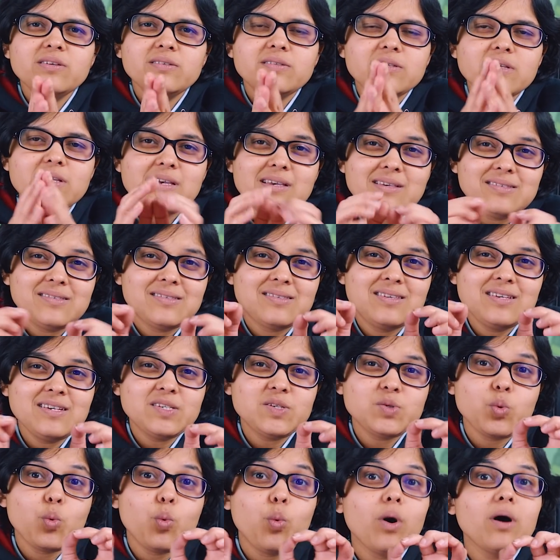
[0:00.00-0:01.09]
is
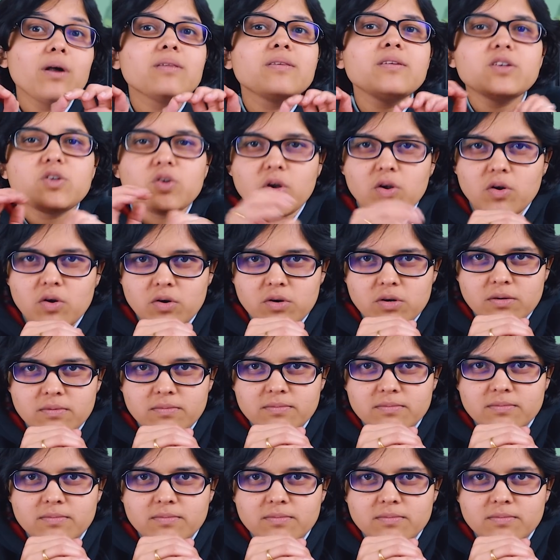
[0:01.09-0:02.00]
this worth it or not?